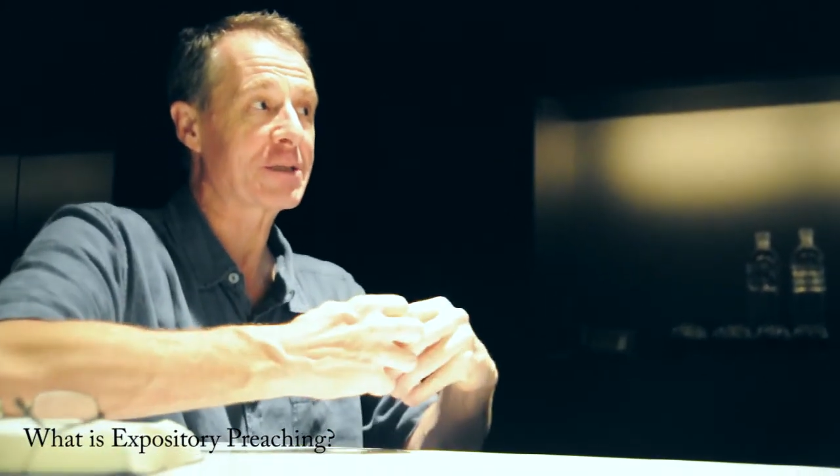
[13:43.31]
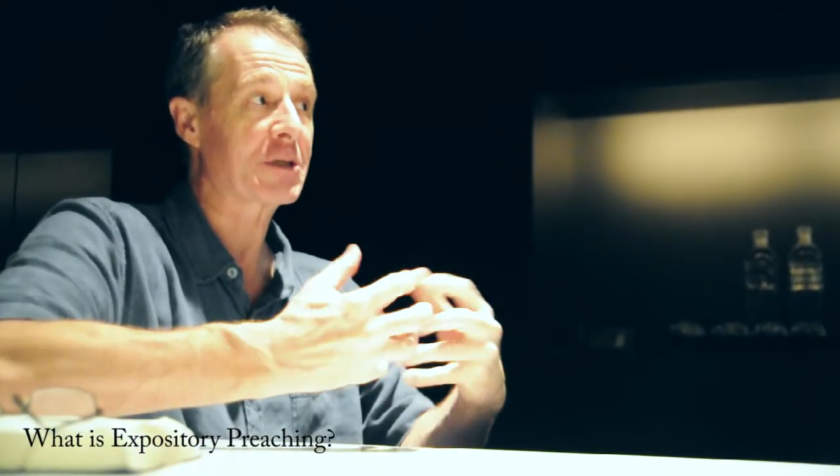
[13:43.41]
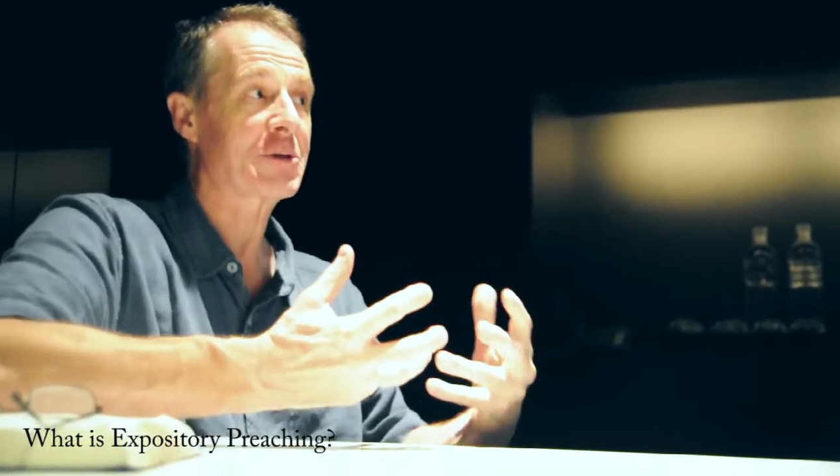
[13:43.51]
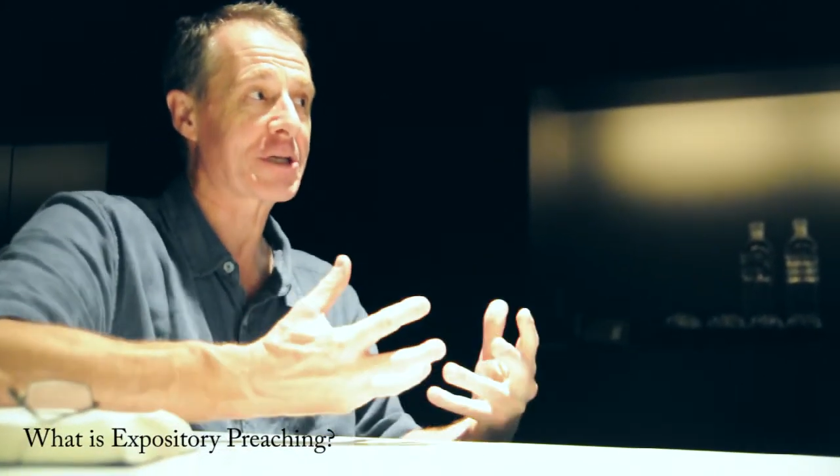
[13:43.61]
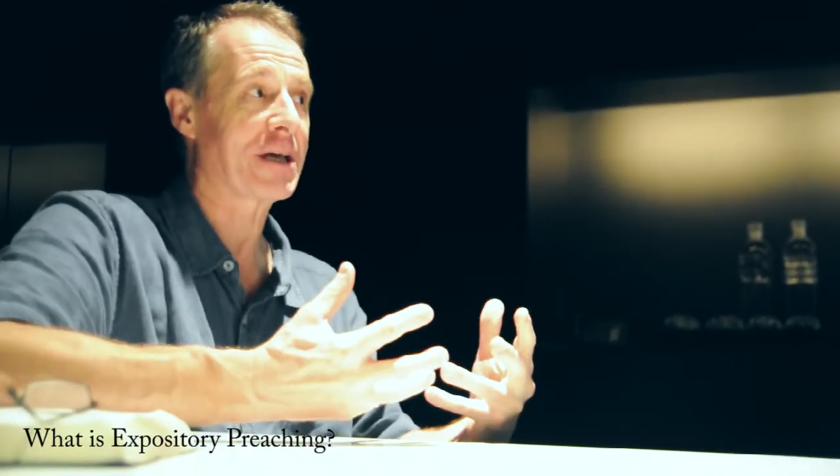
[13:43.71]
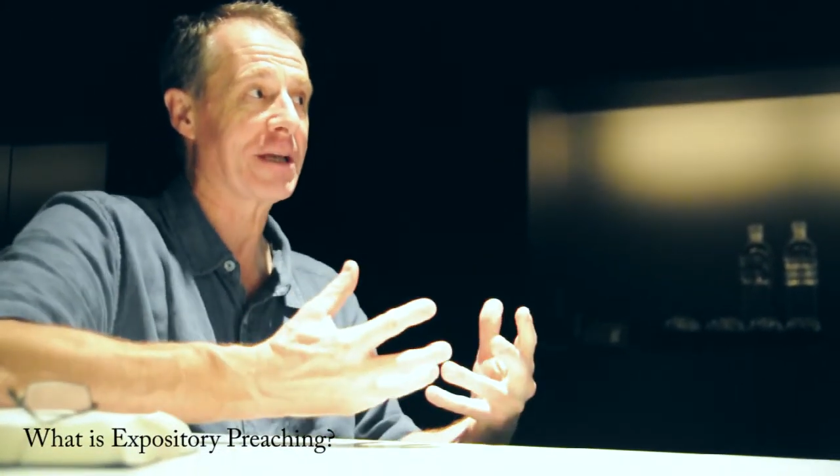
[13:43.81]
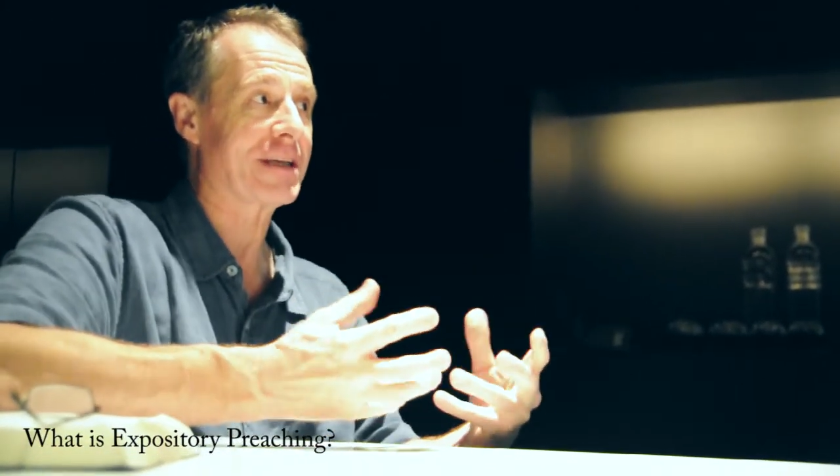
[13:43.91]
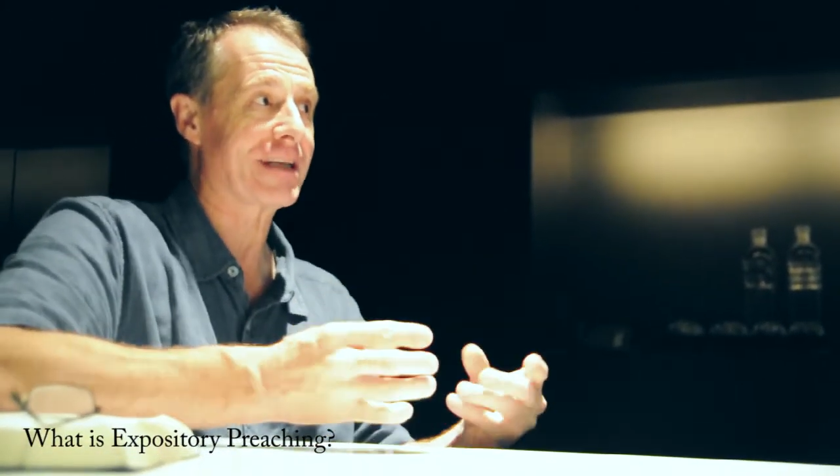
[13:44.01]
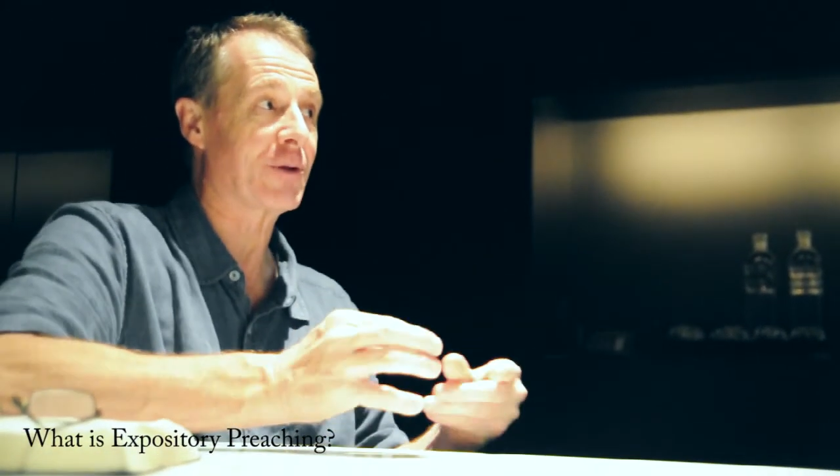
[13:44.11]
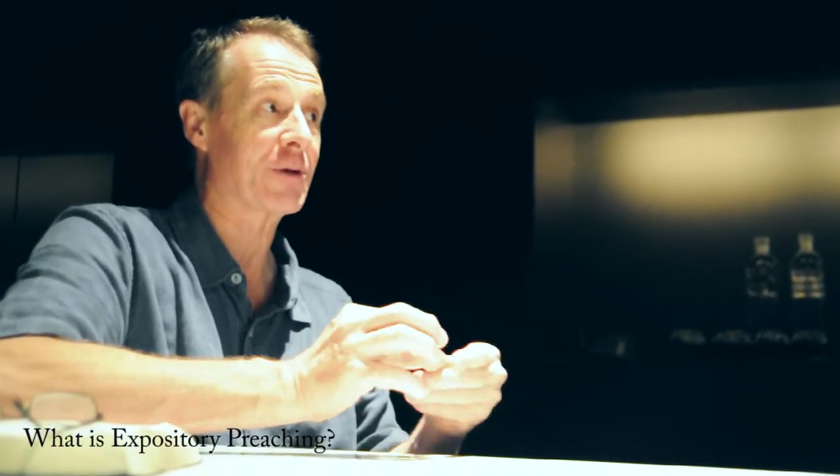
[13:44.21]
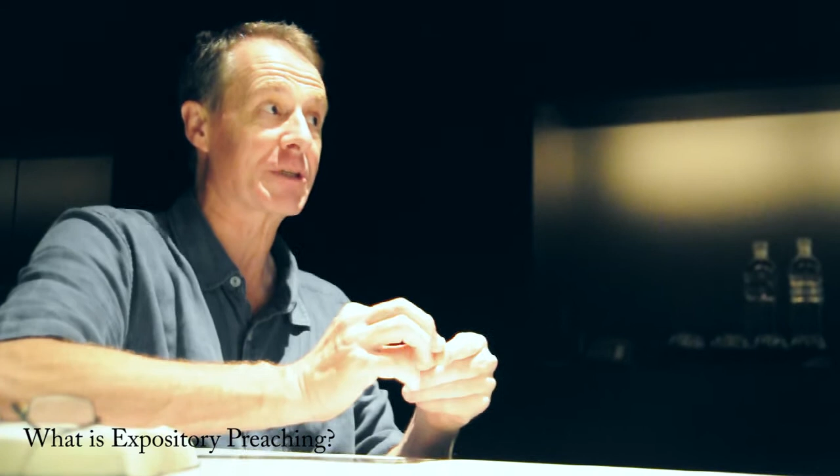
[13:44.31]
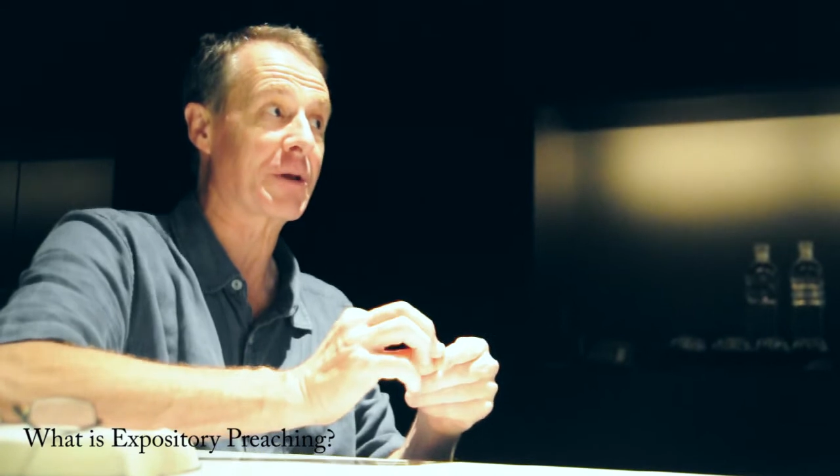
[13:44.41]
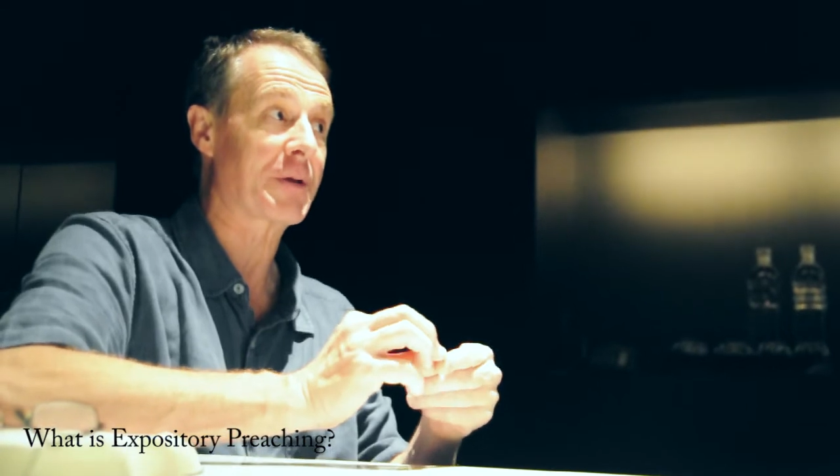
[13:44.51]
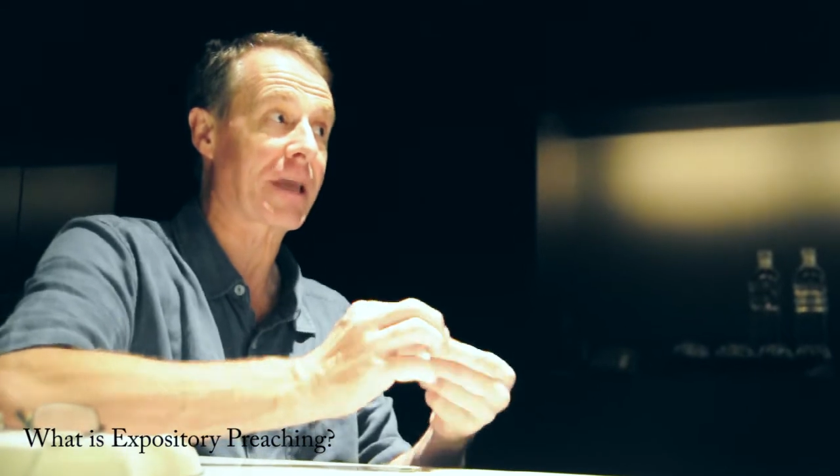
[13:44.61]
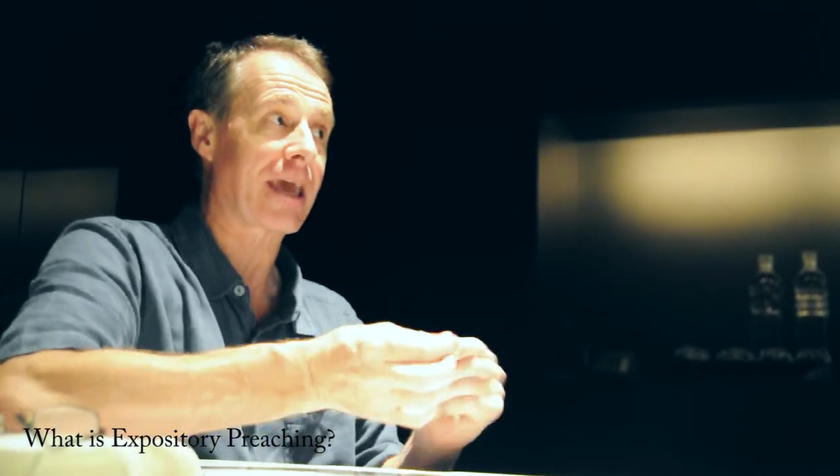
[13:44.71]
so tight and not
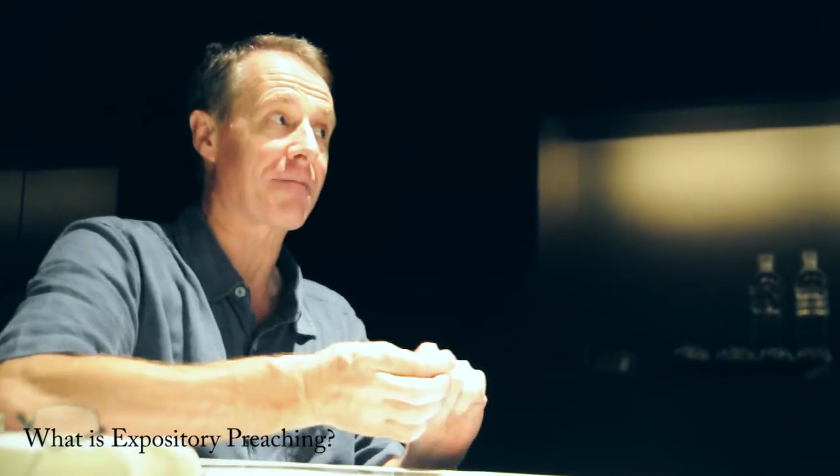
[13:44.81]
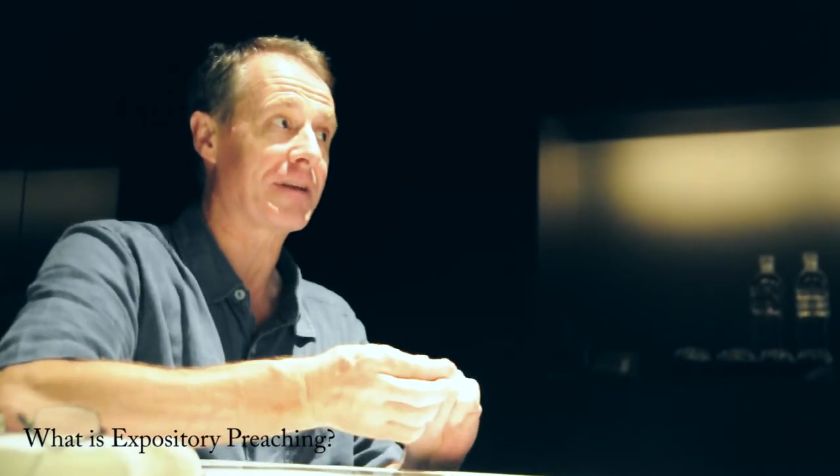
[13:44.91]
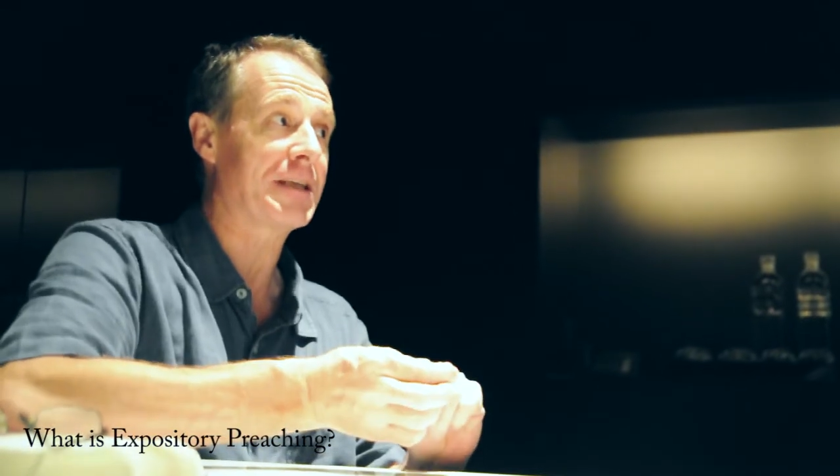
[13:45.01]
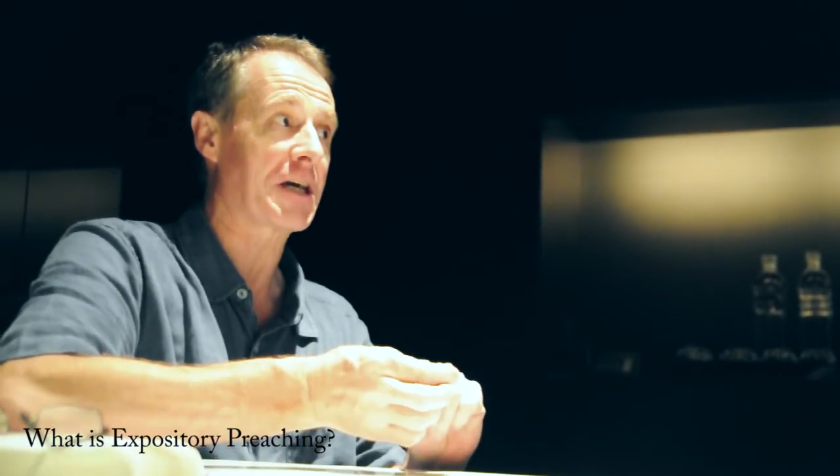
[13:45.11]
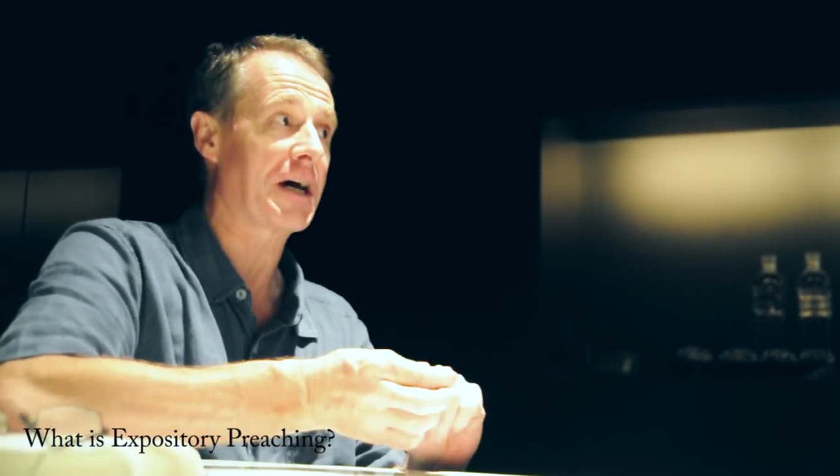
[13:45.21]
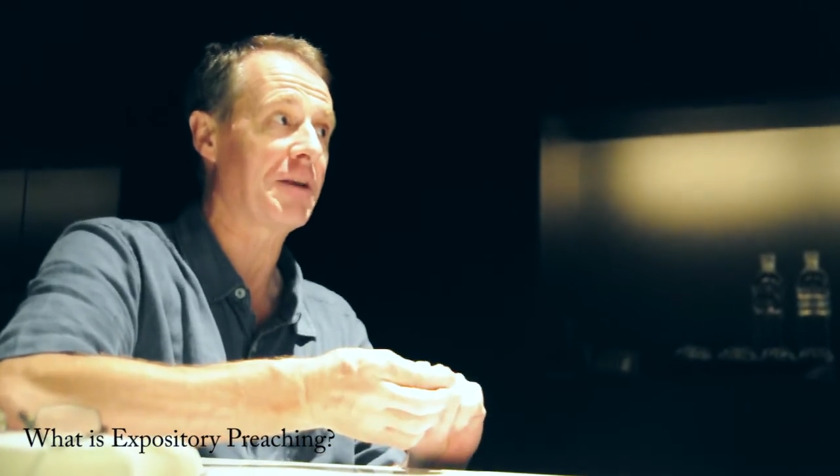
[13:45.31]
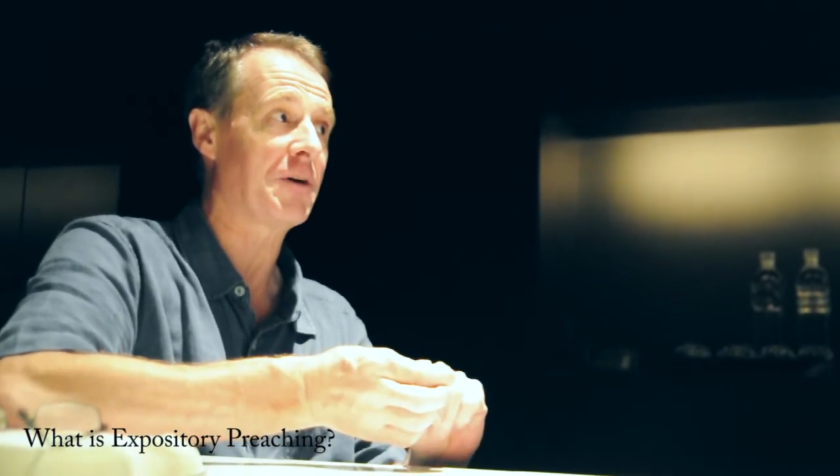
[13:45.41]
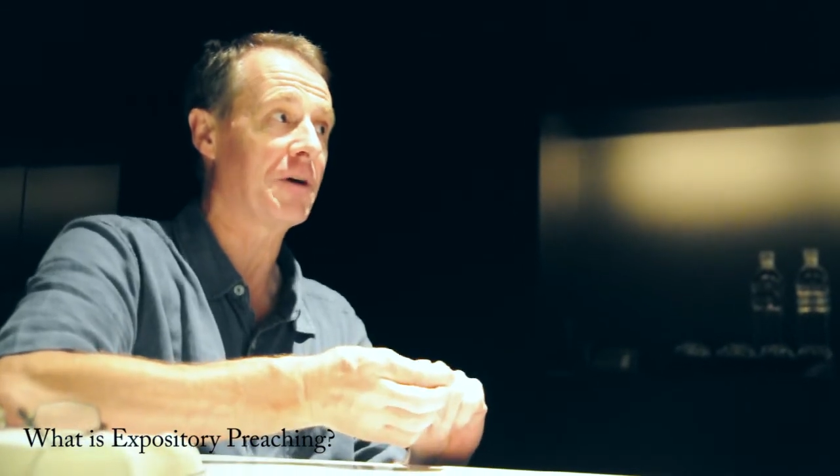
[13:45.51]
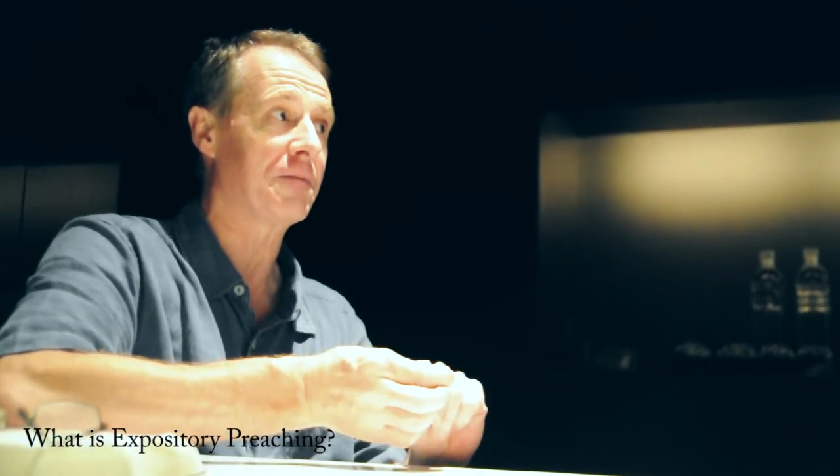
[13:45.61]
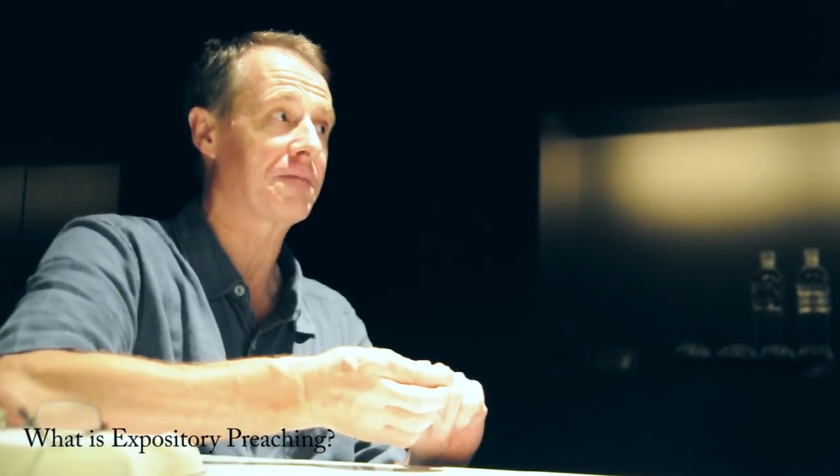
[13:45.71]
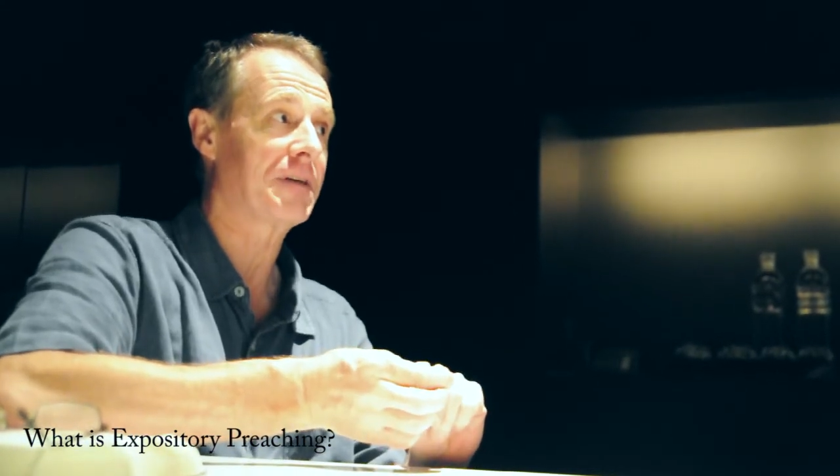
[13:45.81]
so carefully tied off.